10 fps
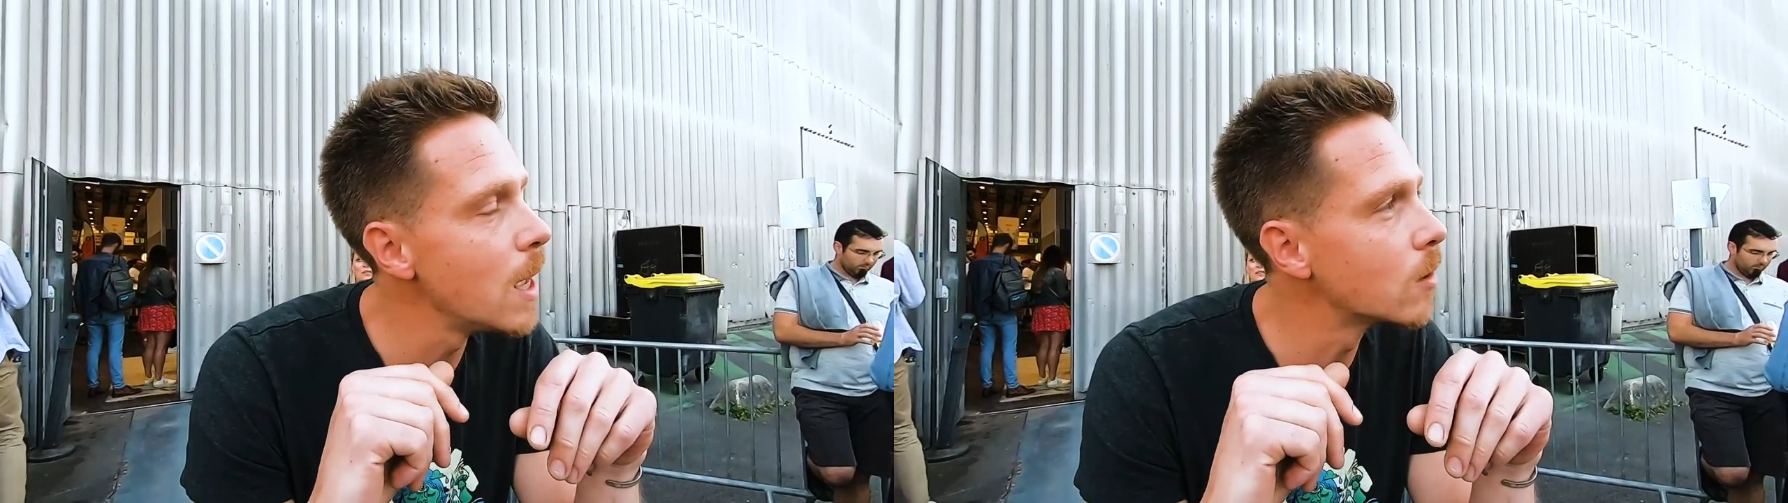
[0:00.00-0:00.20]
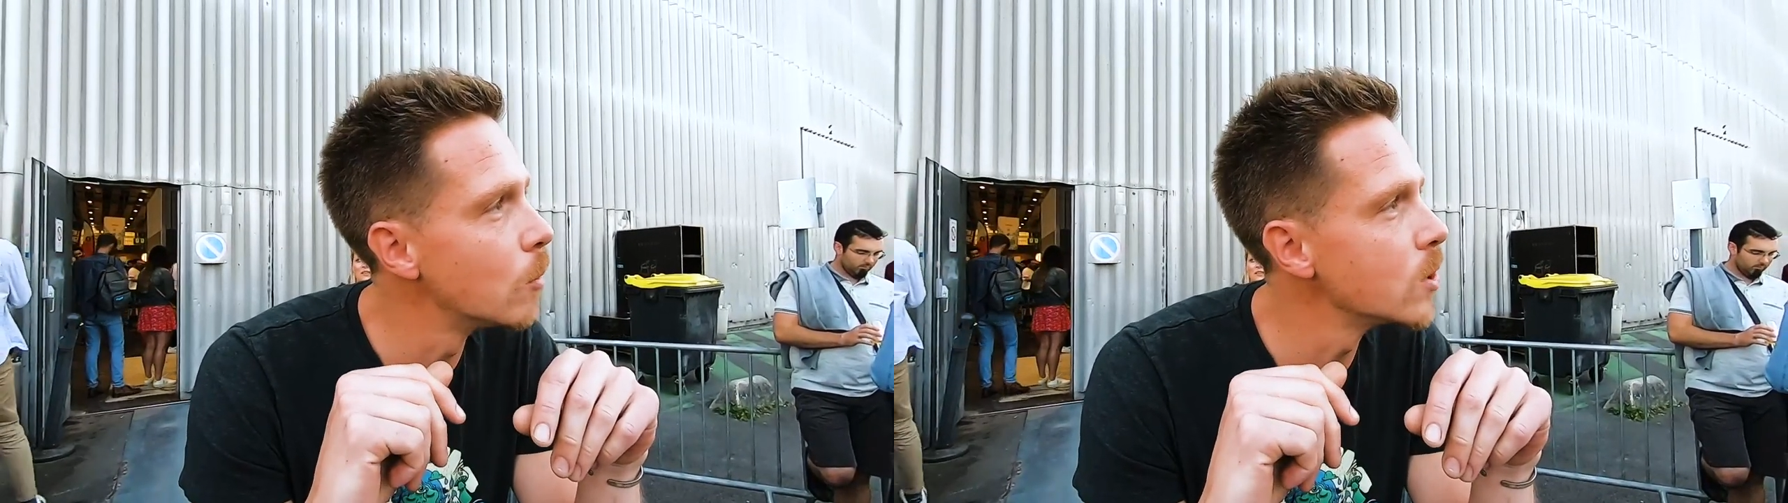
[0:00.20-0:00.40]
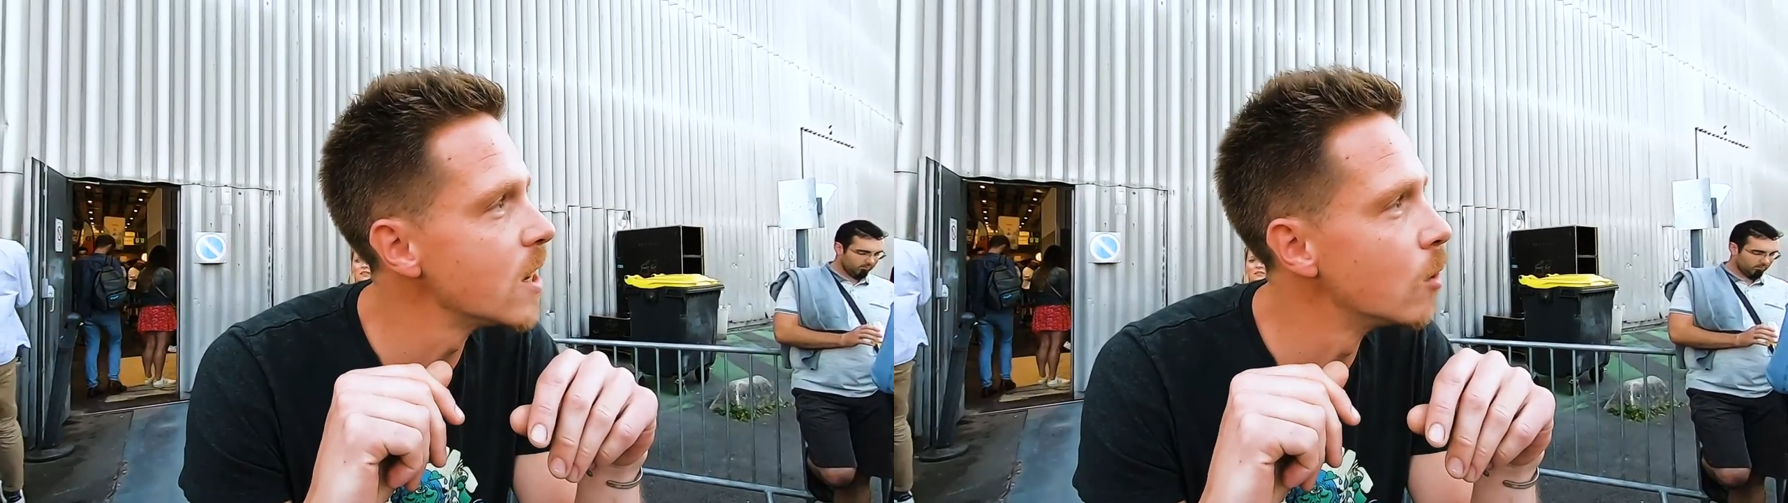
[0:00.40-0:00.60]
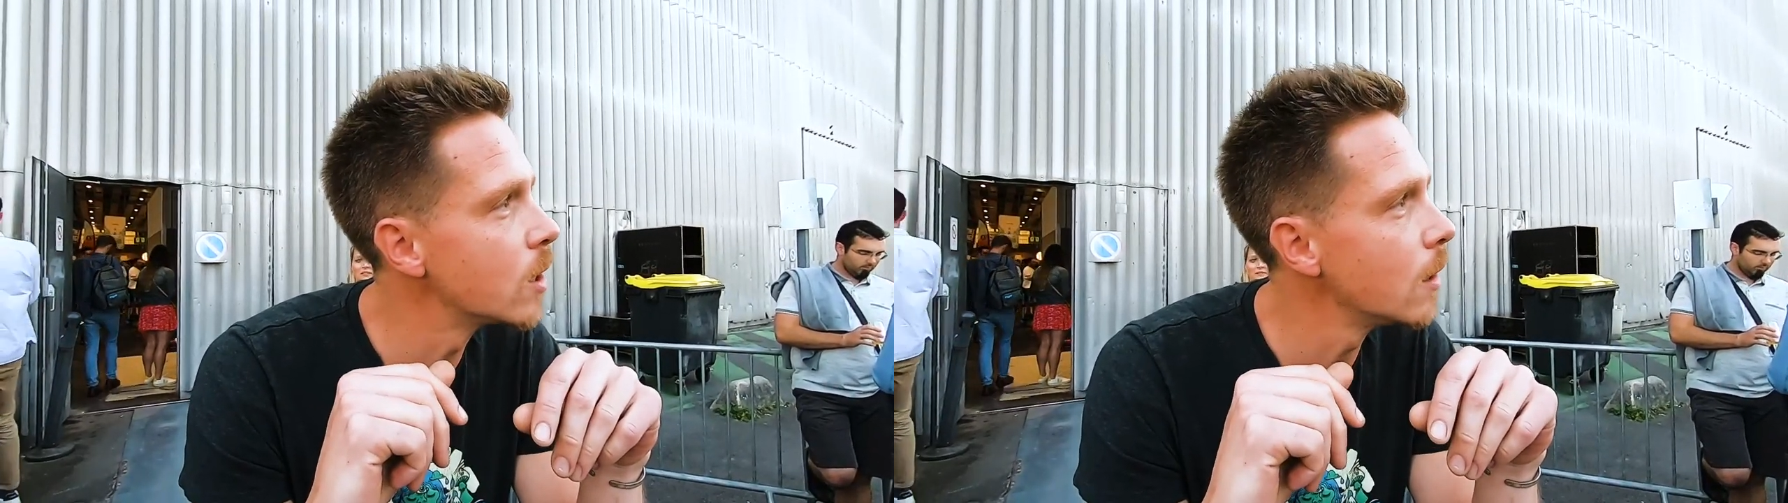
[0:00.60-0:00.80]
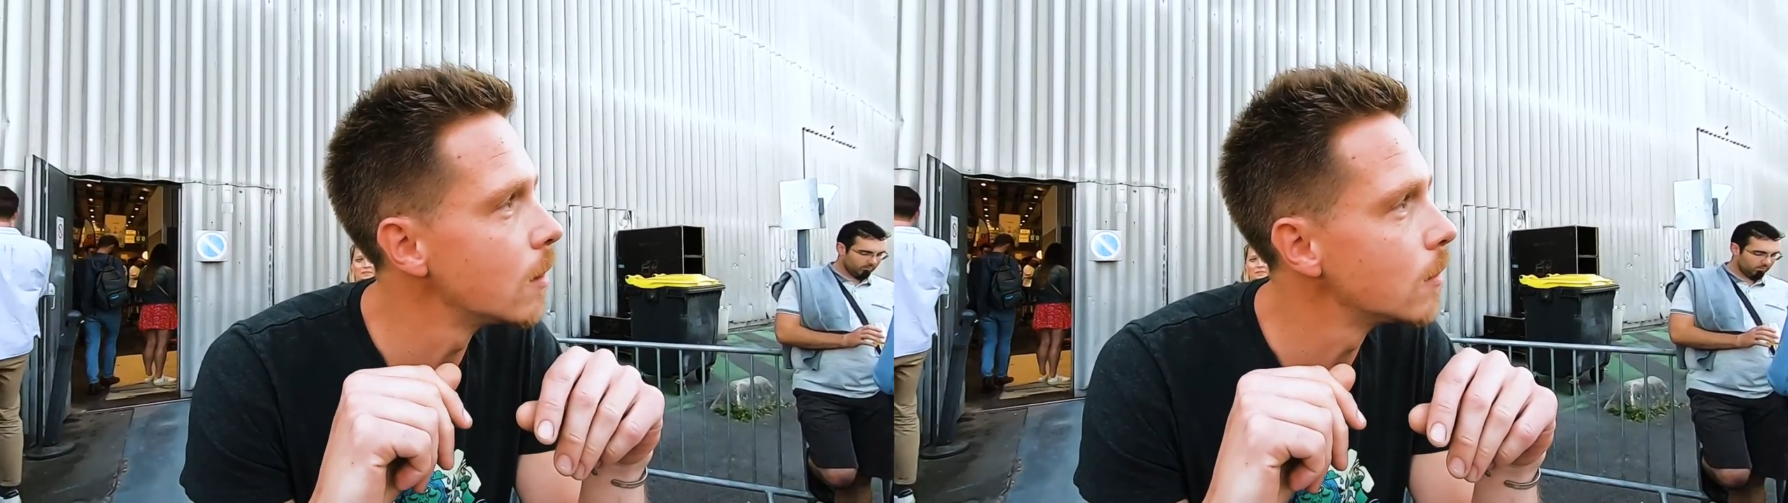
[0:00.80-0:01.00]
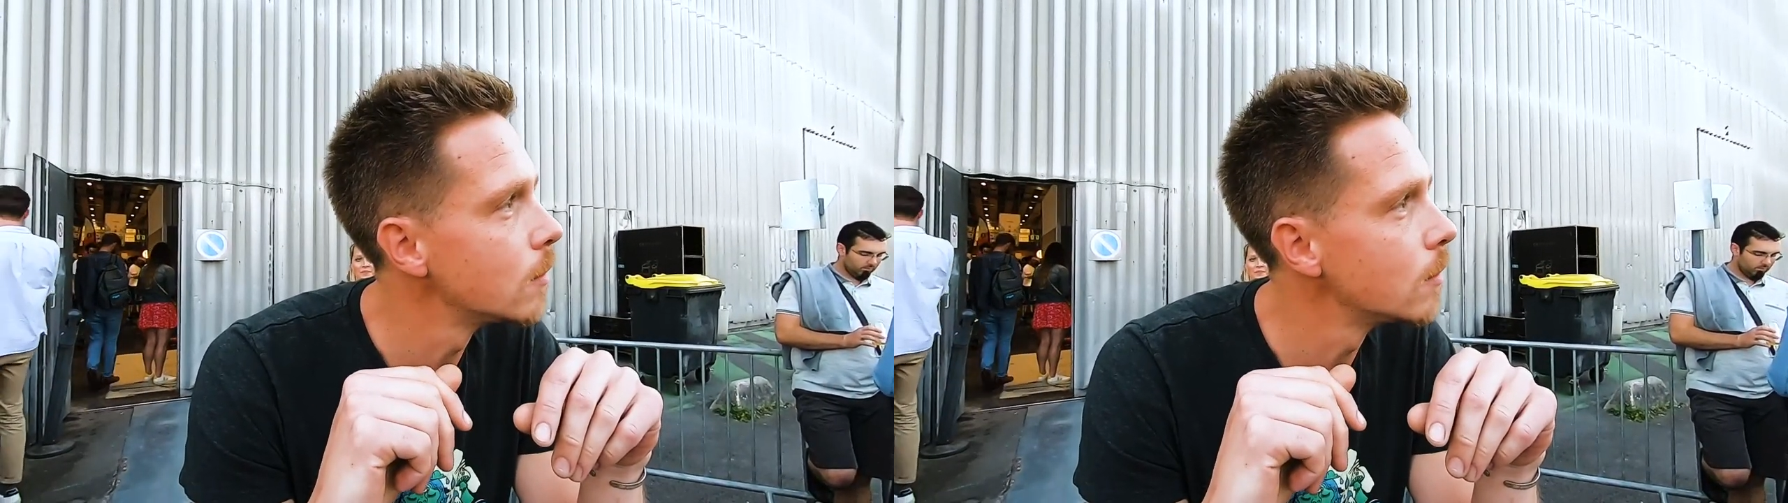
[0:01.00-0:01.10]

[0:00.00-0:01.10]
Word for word: merde, comment dire local?